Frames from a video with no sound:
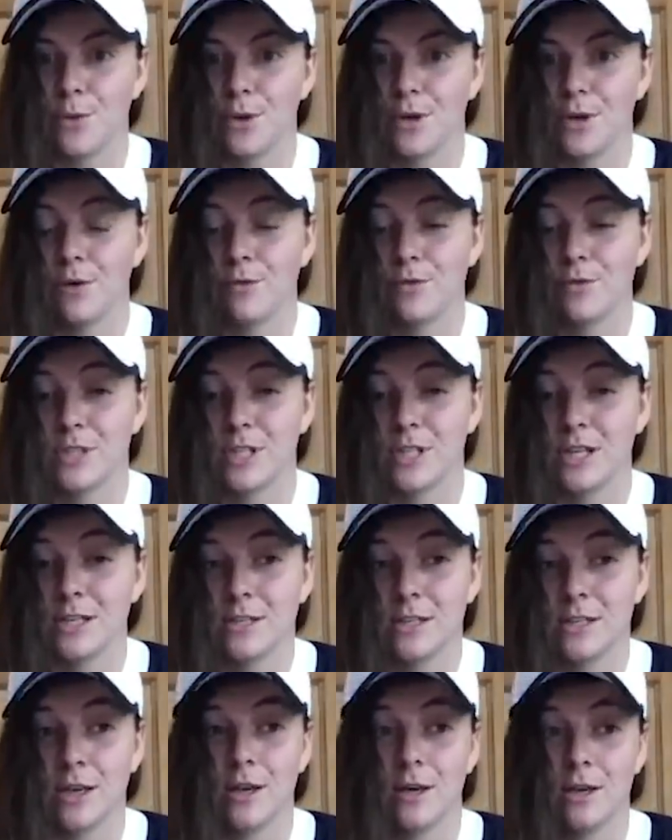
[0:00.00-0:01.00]
And obviously
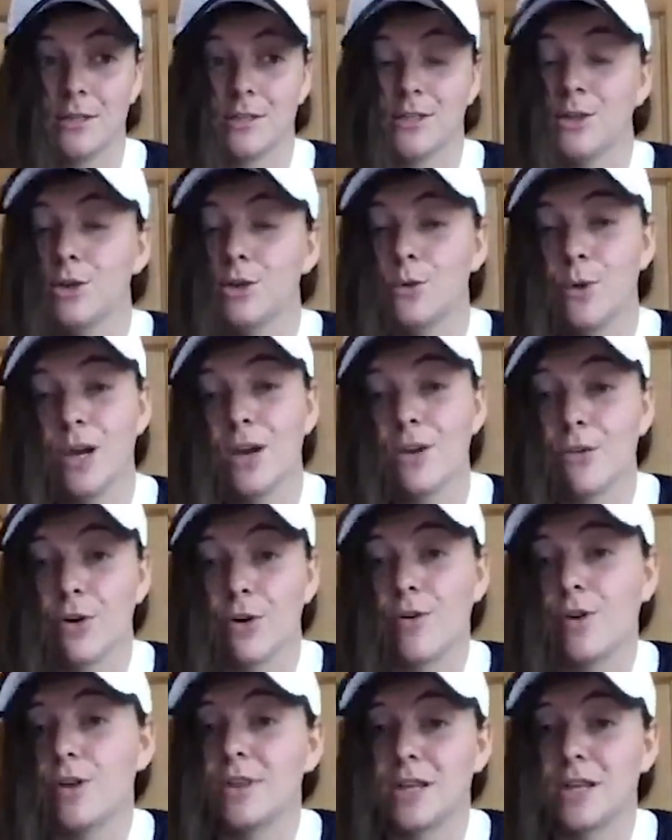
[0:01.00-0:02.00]
it's a new
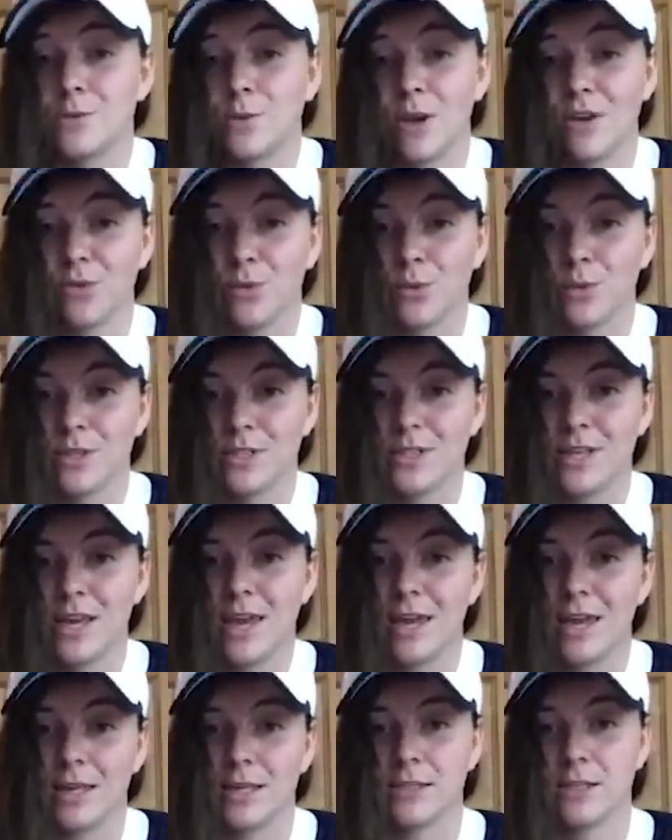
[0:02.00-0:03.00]
era, and that's what everyone's
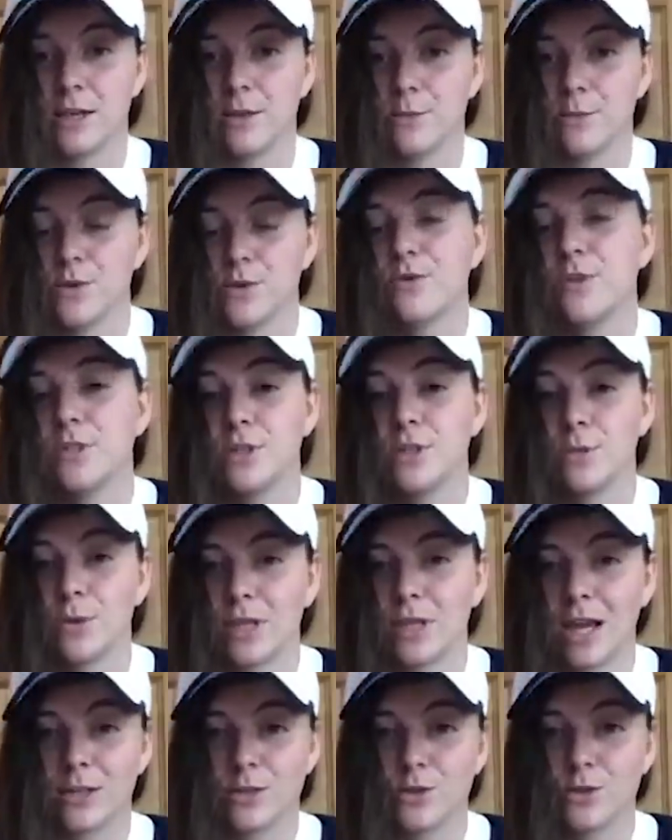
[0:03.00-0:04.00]
saying in terms of the deal with
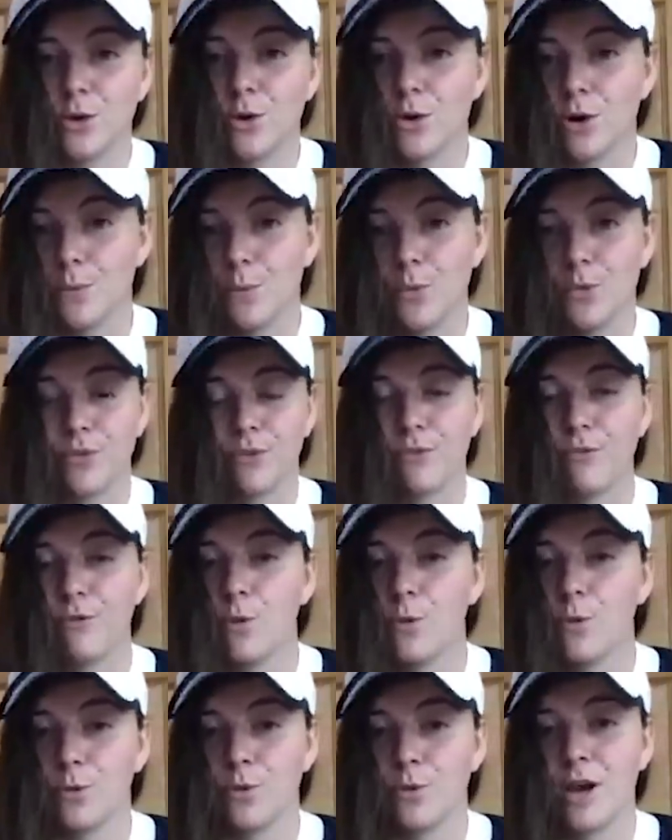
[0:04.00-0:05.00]
Castore and moving
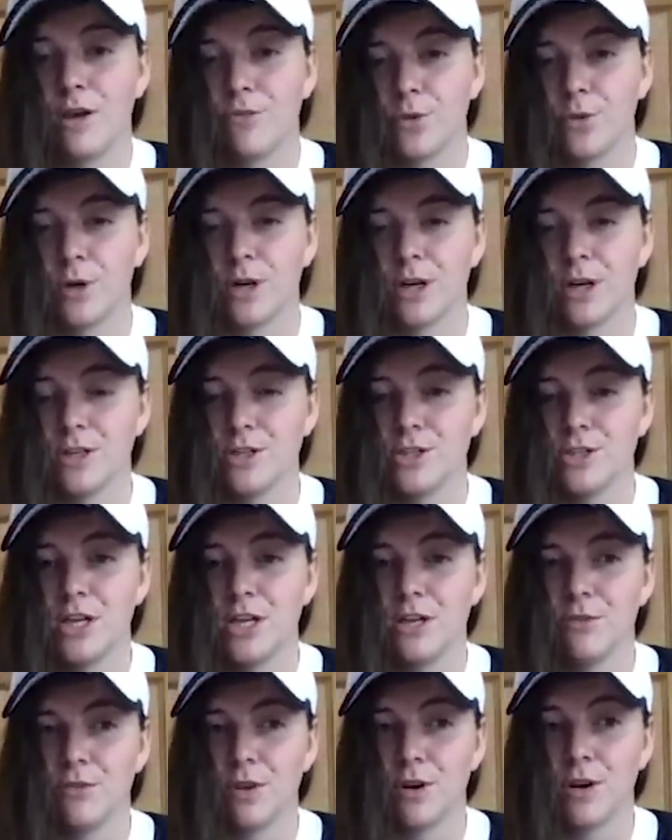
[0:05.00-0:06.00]
forward, what everyone can
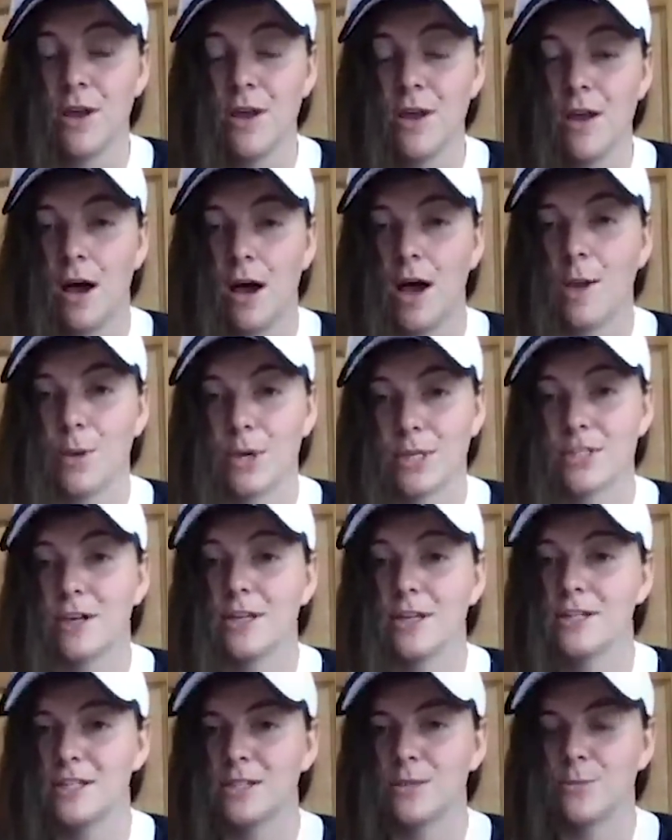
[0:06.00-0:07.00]
achieve. And I'm
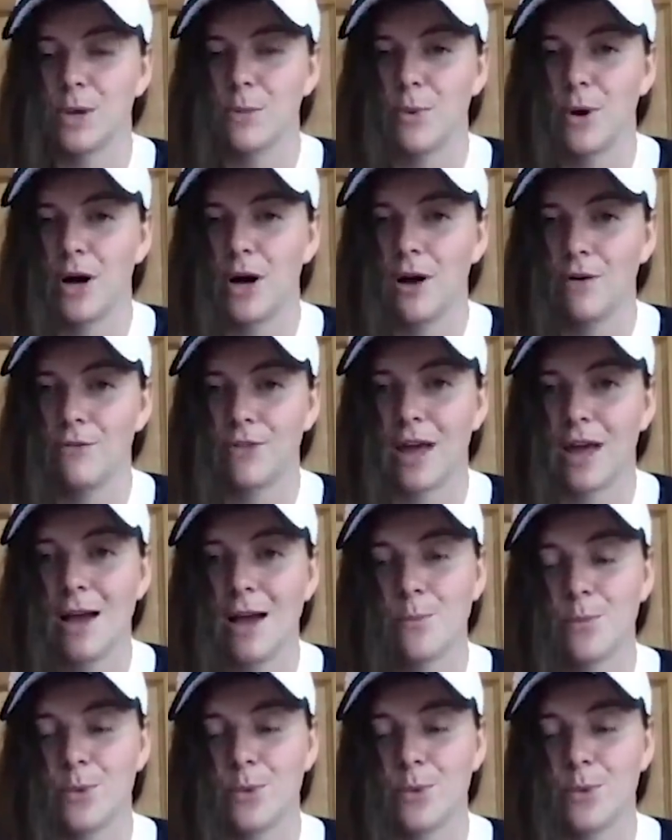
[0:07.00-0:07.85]
excited to be a part of that.